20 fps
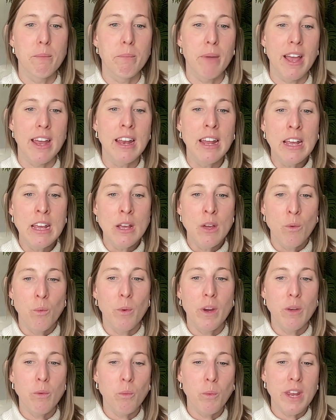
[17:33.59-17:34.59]
But
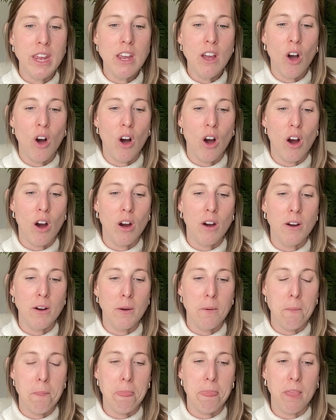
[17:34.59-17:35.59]
when
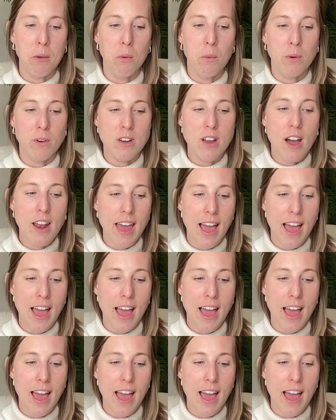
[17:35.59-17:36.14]
we're not